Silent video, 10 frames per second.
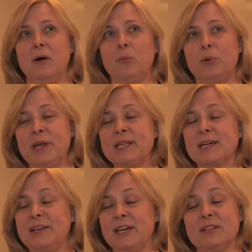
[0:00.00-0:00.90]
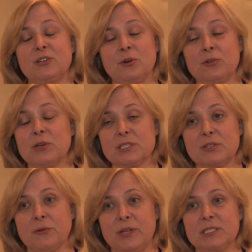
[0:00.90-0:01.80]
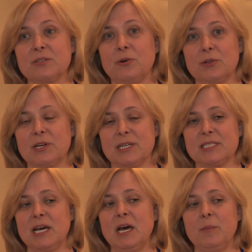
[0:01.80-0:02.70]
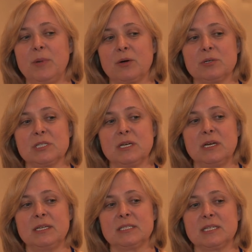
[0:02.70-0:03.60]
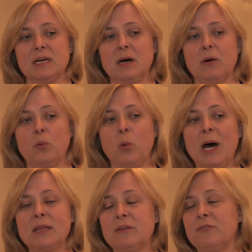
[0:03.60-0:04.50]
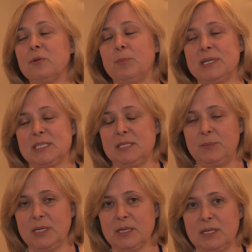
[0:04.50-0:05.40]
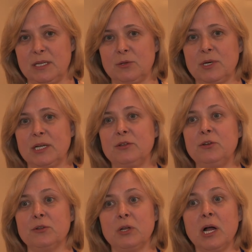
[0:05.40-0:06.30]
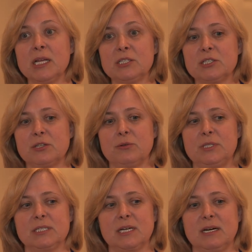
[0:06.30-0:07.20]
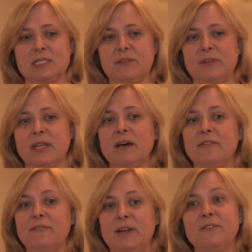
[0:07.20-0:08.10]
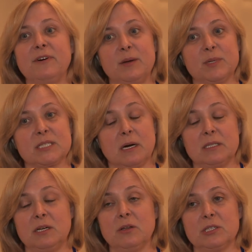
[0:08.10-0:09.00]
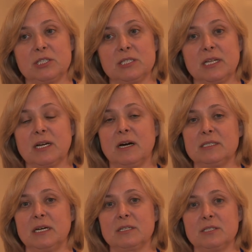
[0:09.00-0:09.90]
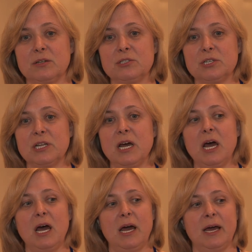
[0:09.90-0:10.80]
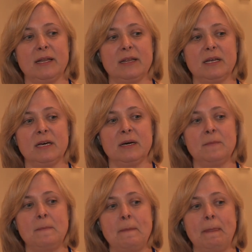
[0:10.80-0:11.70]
bring young doctors to this congress because it's a wonderful possibility to get new knowledge to discuss with very famous cardiologist and cardiac surgeon and um,